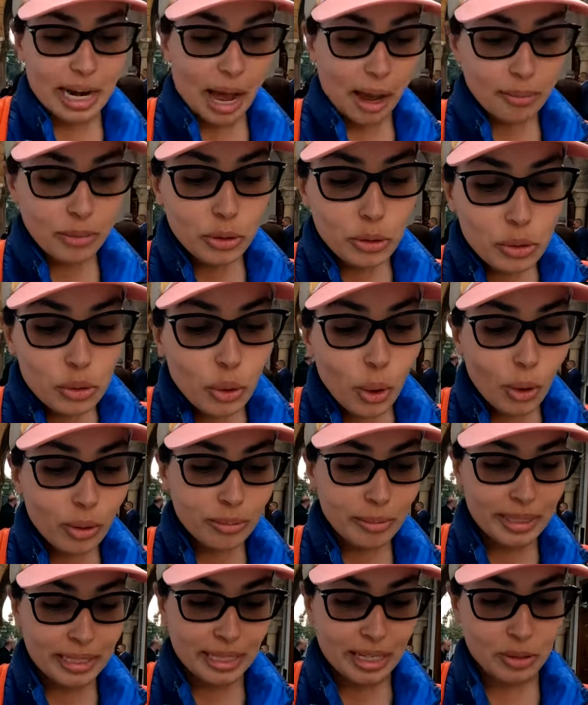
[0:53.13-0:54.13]
I'm used to old
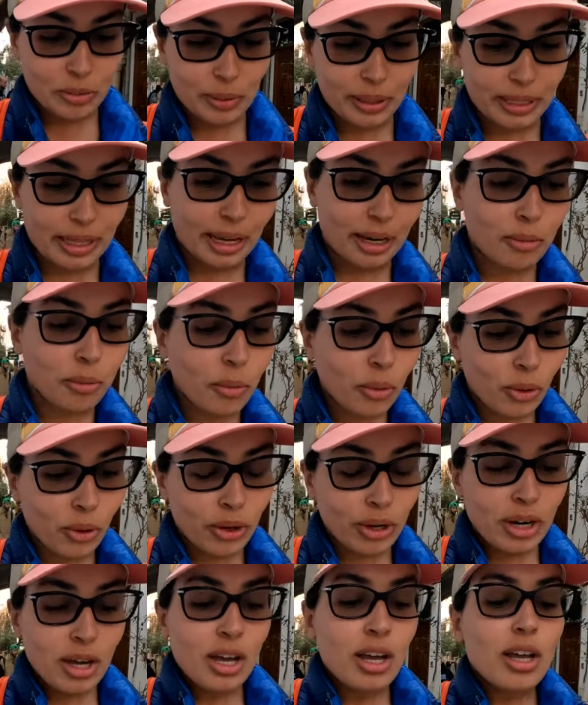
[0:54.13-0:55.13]
Medinas being like
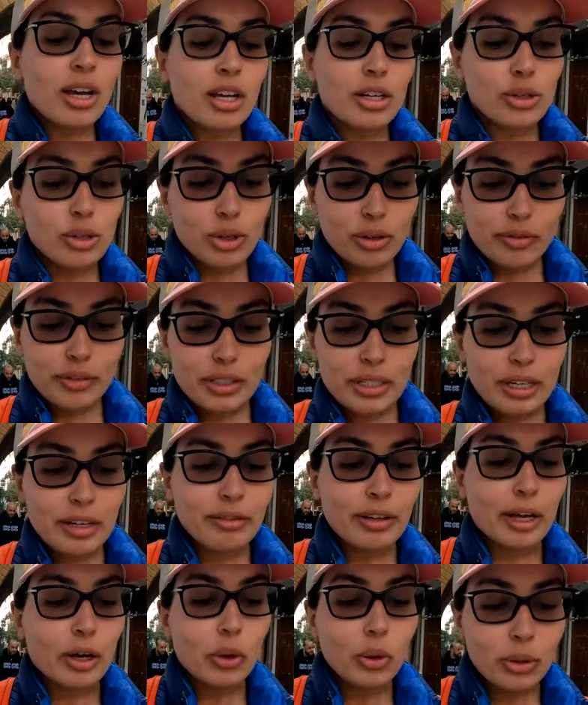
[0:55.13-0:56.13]
more
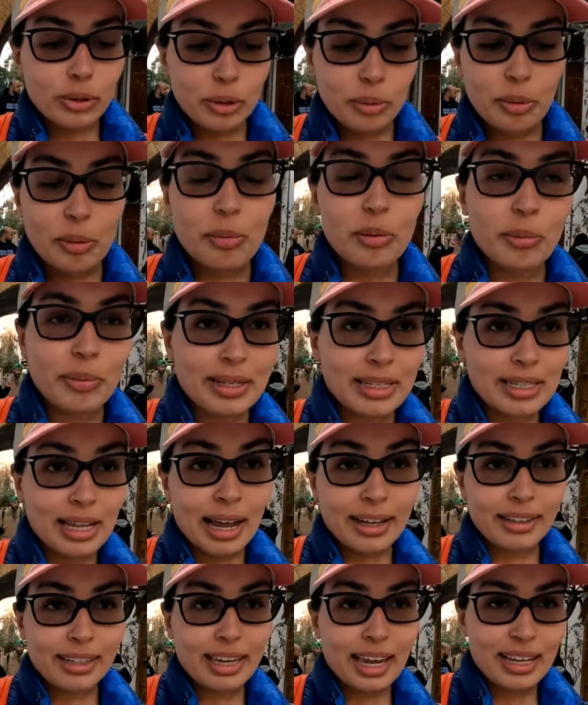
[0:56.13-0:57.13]
conservative, like older people, but it's
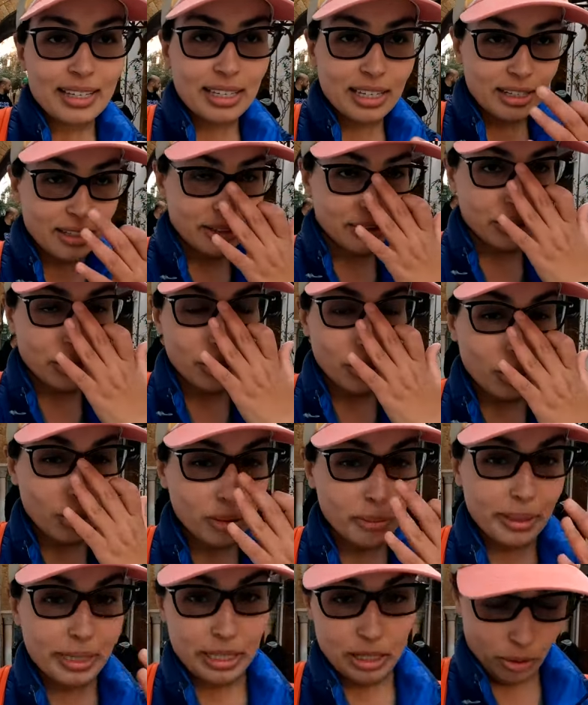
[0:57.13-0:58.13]
not the case here in the
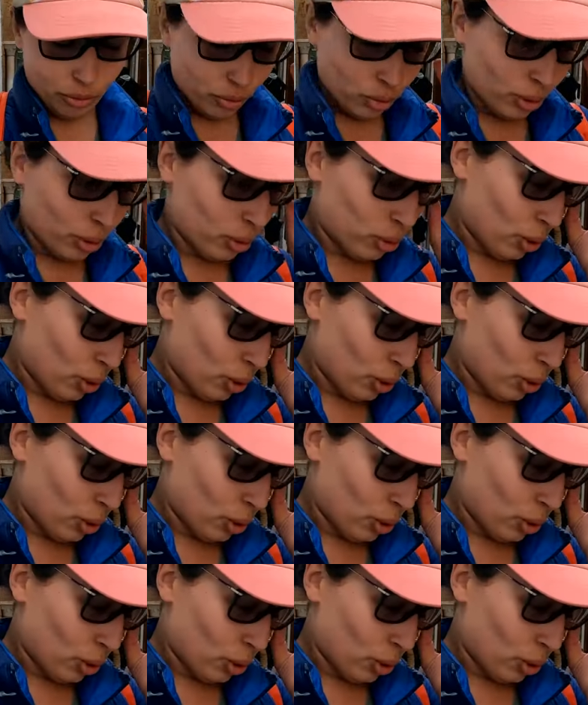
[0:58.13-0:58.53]
old Medina of Tunis.